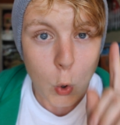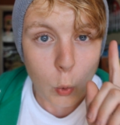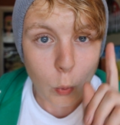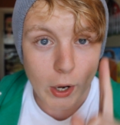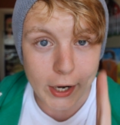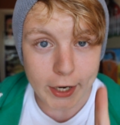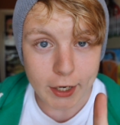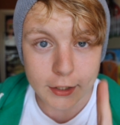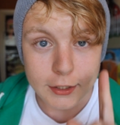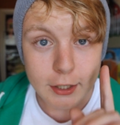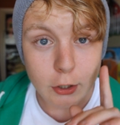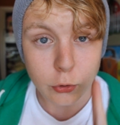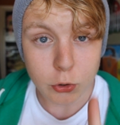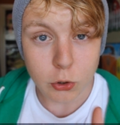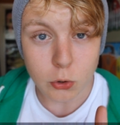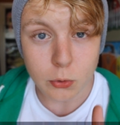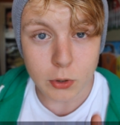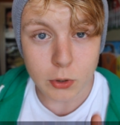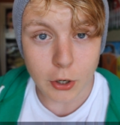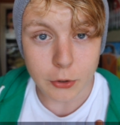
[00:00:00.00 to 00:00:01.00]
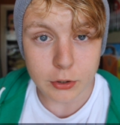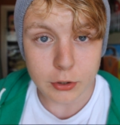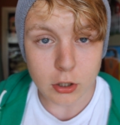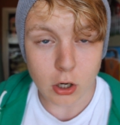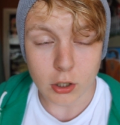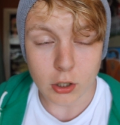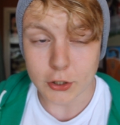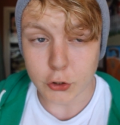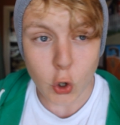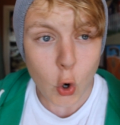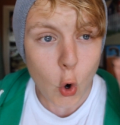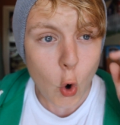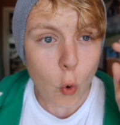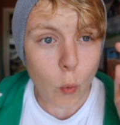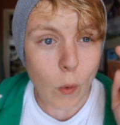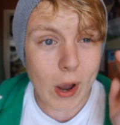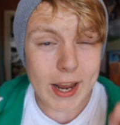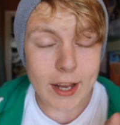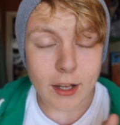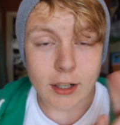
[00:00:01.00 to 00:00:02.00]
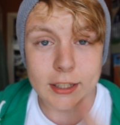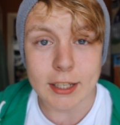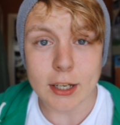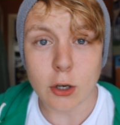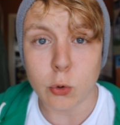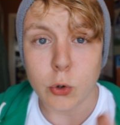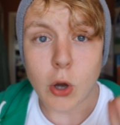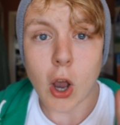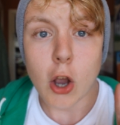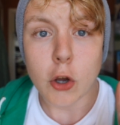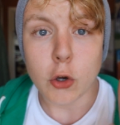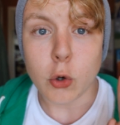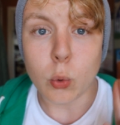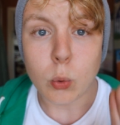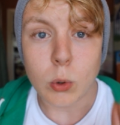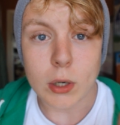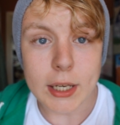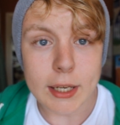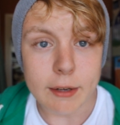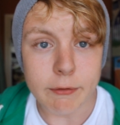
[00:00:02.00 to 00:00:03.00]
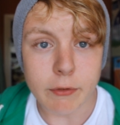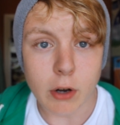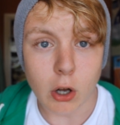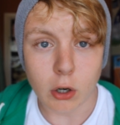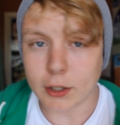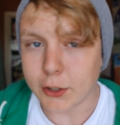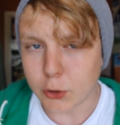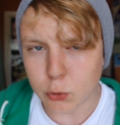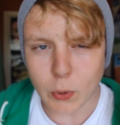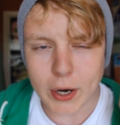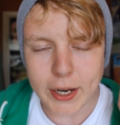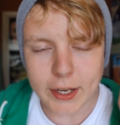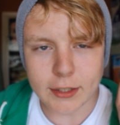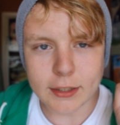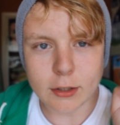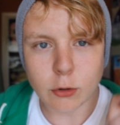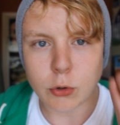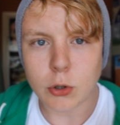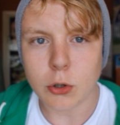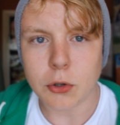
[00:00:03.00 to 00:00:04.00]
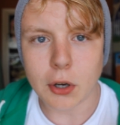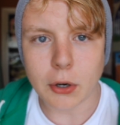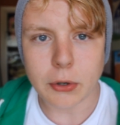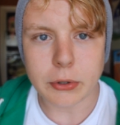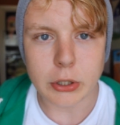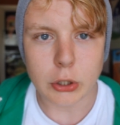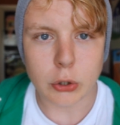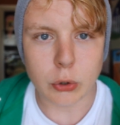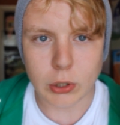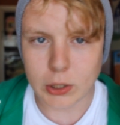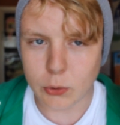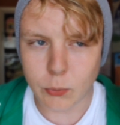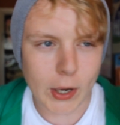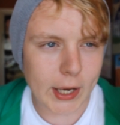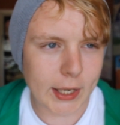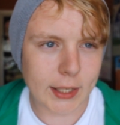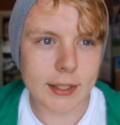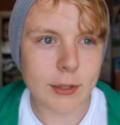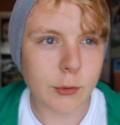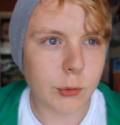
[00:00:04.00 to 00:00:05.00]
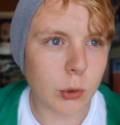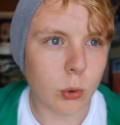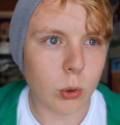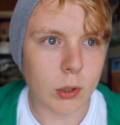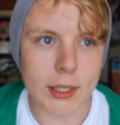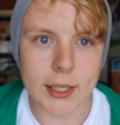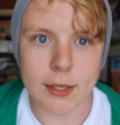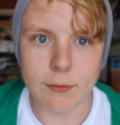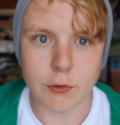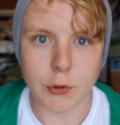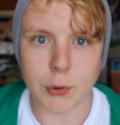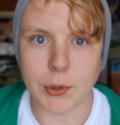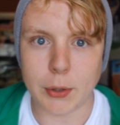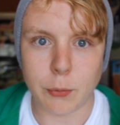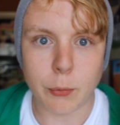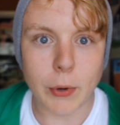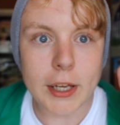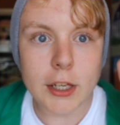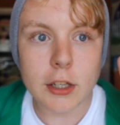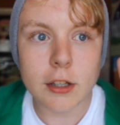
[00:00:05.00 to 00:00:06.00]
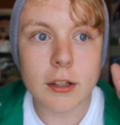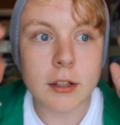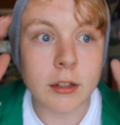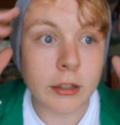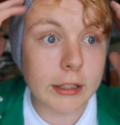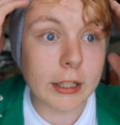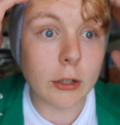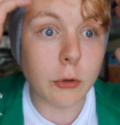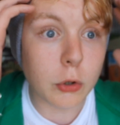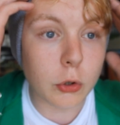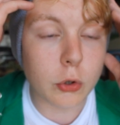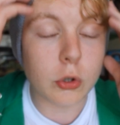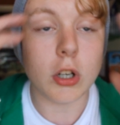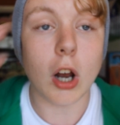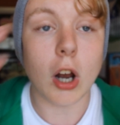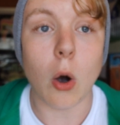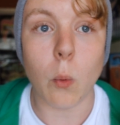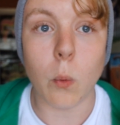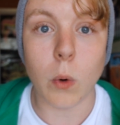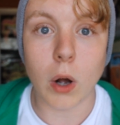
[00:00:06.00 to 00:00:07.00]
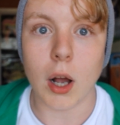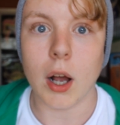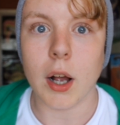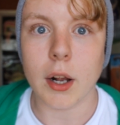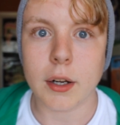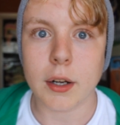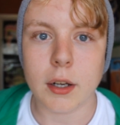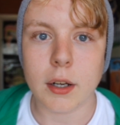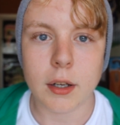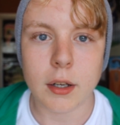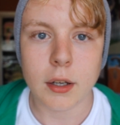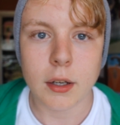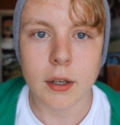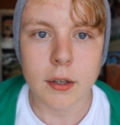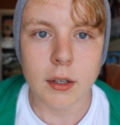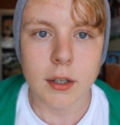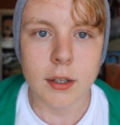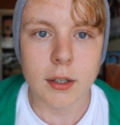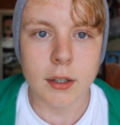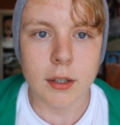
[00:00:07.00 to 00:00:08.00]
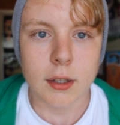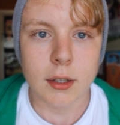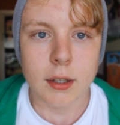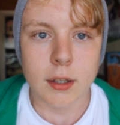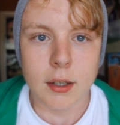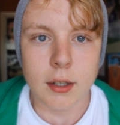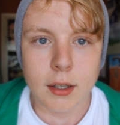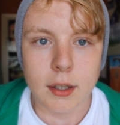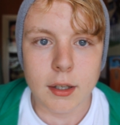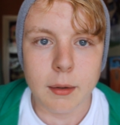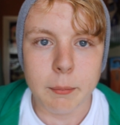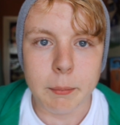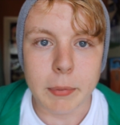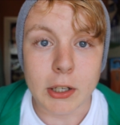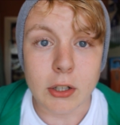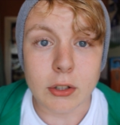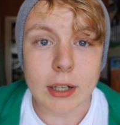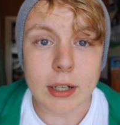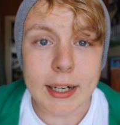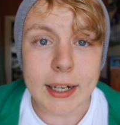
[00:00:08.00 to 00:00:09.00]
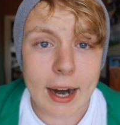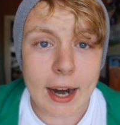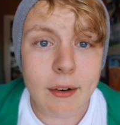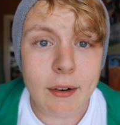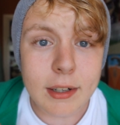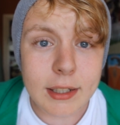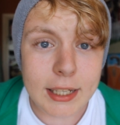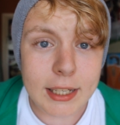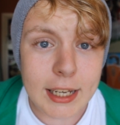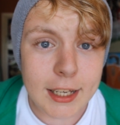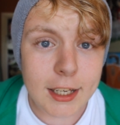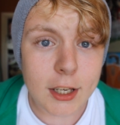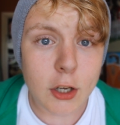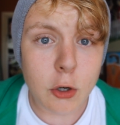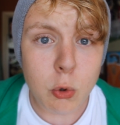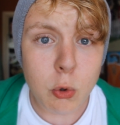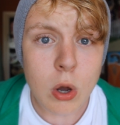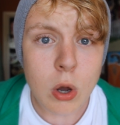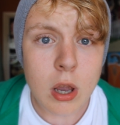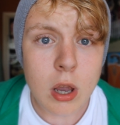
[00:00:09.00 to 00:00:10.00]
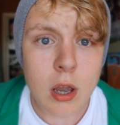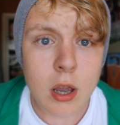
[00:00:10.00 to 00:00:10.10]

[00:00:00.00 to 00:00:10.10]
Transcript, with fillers: Wait until you go to college. Wait until you leave college. Wait until you go to uni. Wait until you leave uni. Wait until you start work. Because I guarantee you,